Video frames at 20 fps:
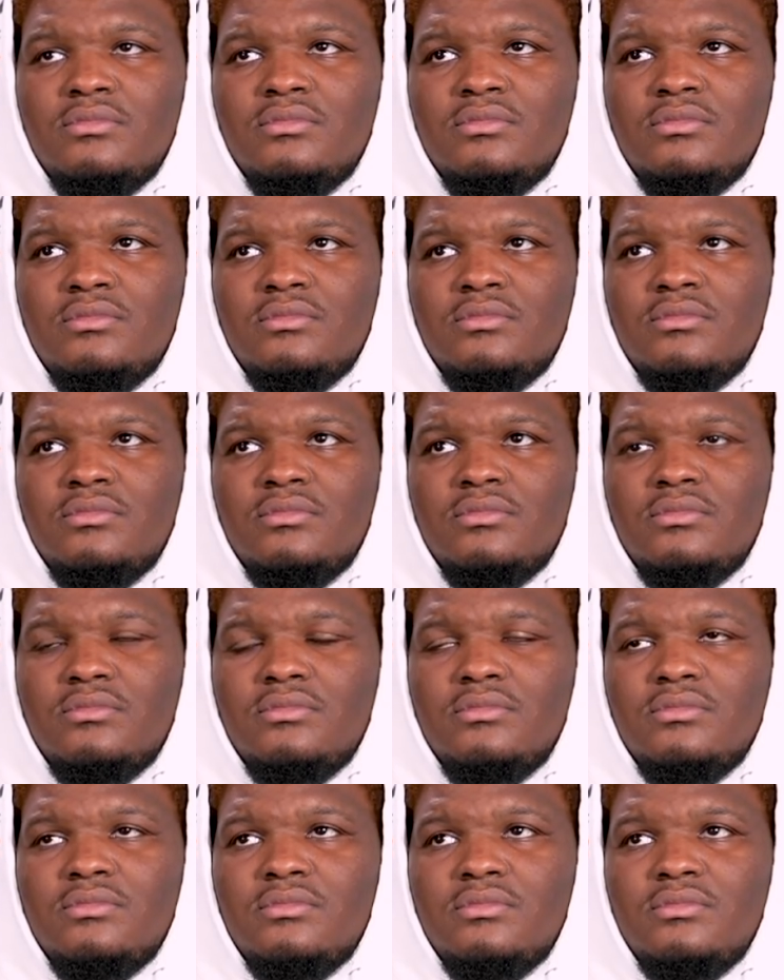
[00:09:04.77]

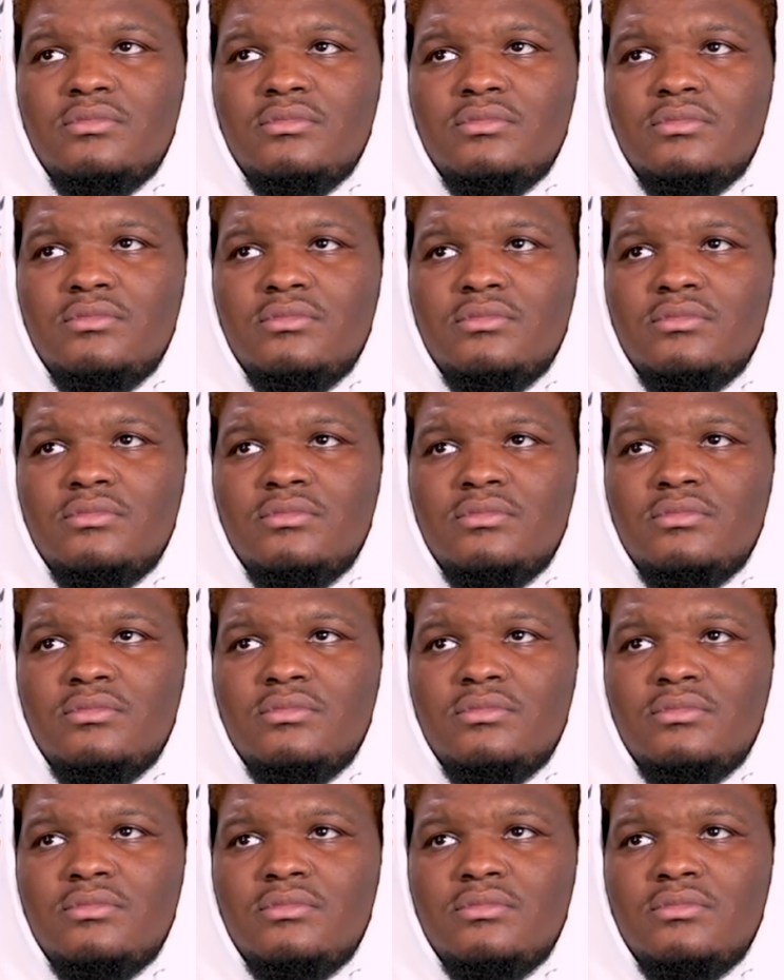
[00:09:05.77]

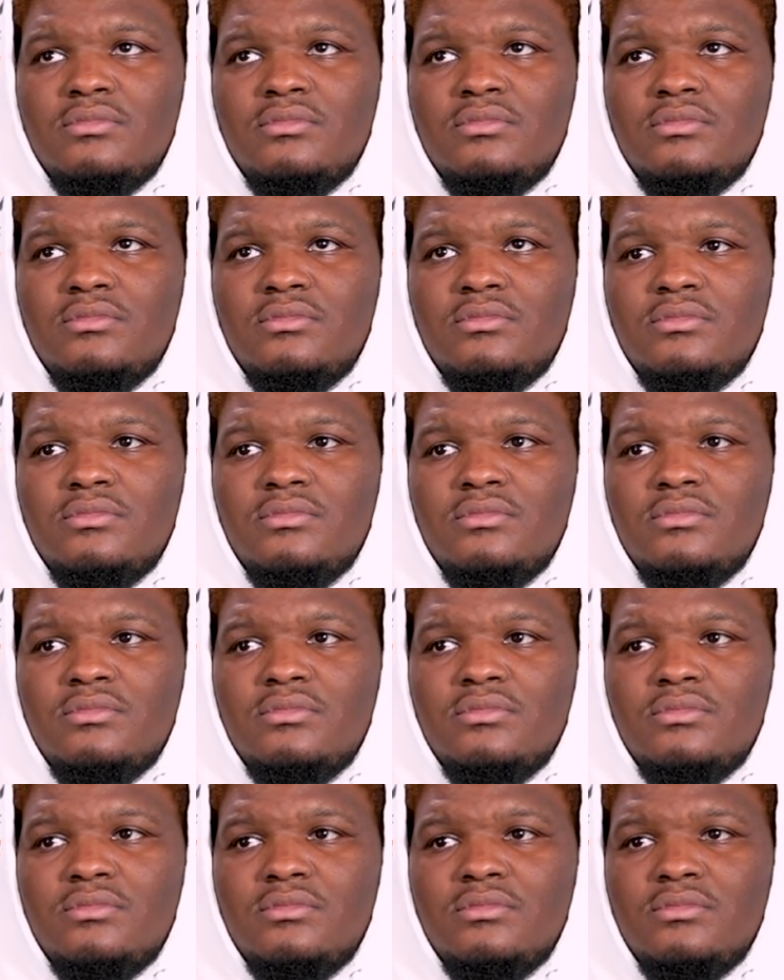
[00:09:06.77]

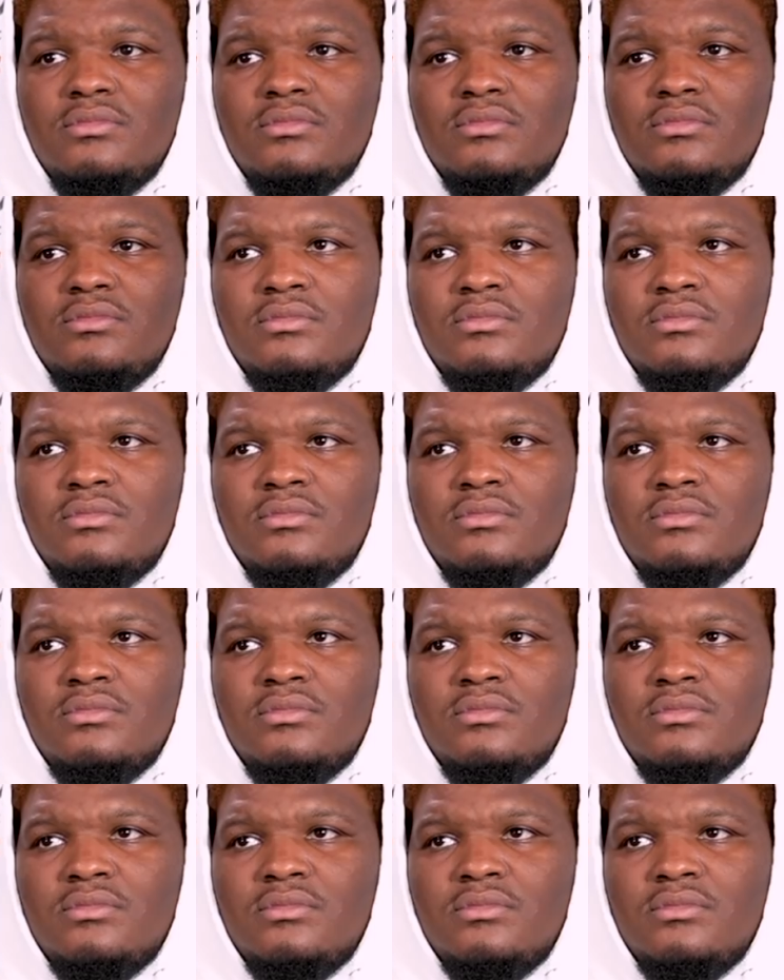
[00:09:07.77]
[no speech]